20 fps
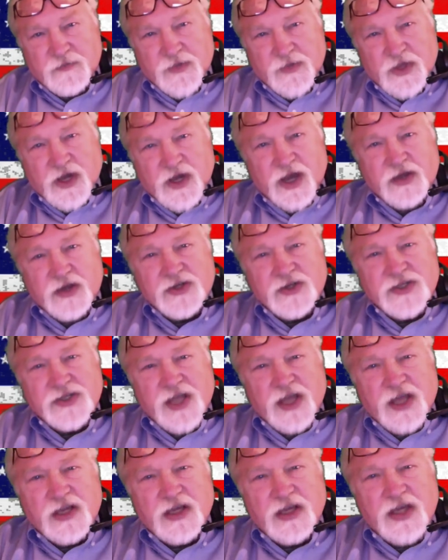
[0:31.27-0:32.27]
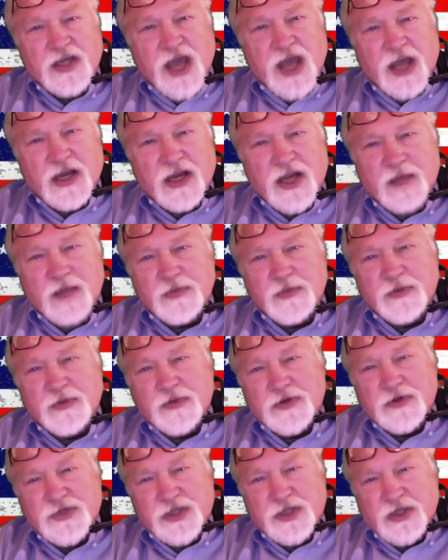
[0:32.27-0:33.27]
I understand a candidate
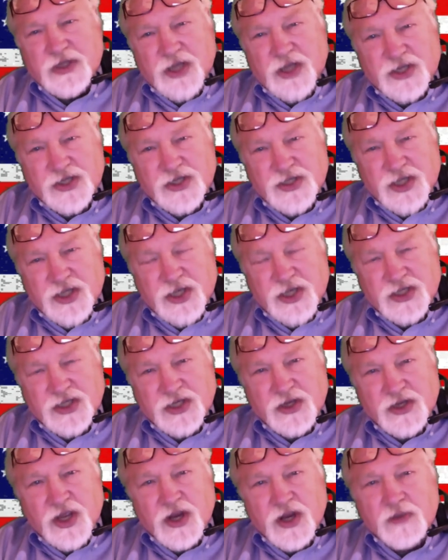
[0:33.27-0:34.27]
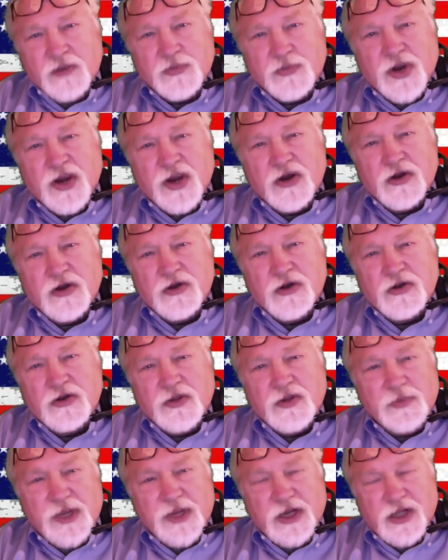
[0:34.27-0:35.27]
proposing legislation prior
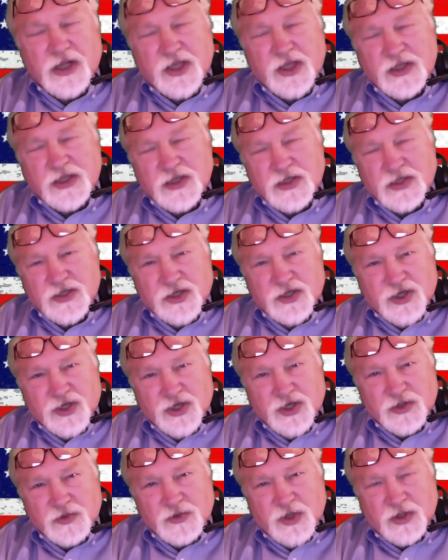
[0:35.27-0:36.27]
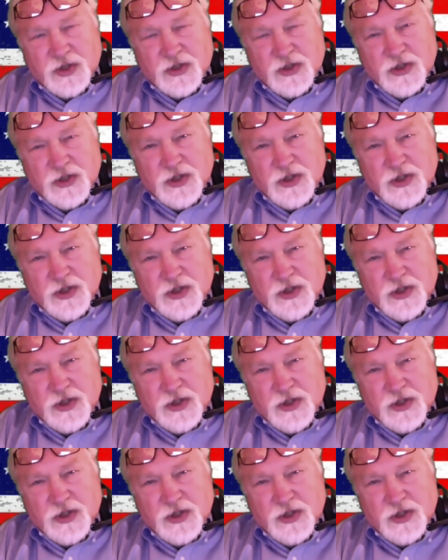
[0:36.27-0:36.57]
to being elected is unusual,